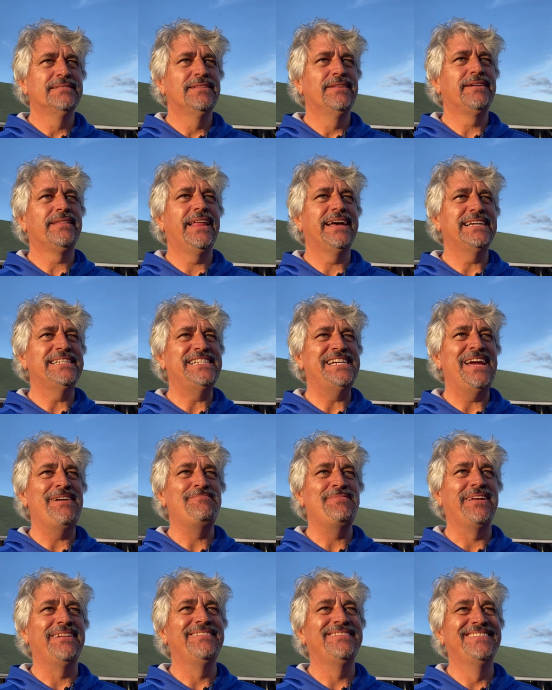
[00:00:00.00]
Looked like a
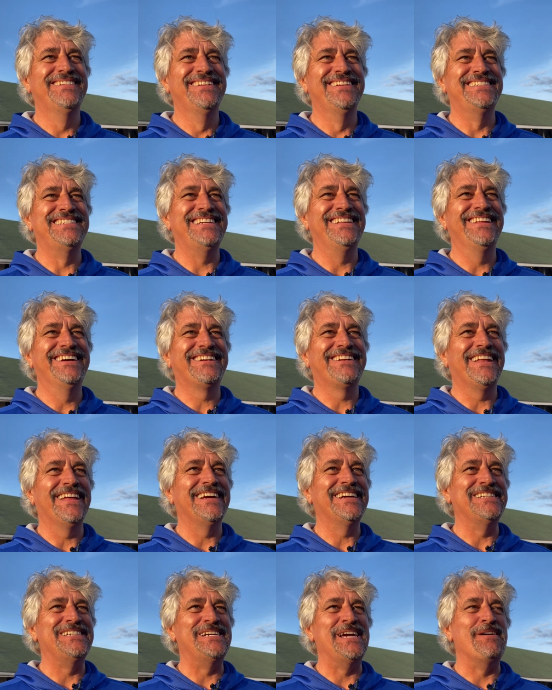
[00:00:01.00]
champion. She looked
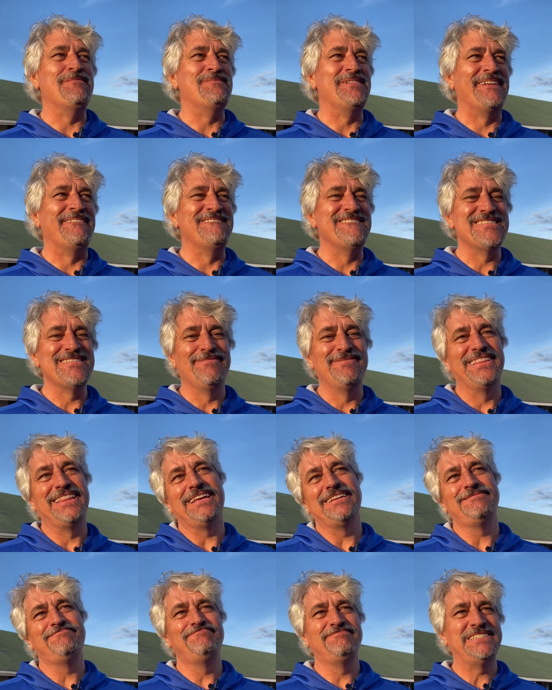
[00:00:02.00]
like a champion, but
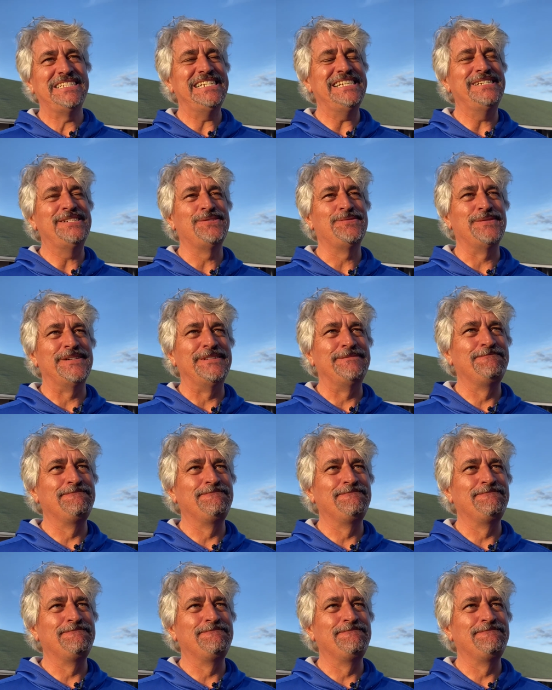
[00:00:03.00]
that she is one.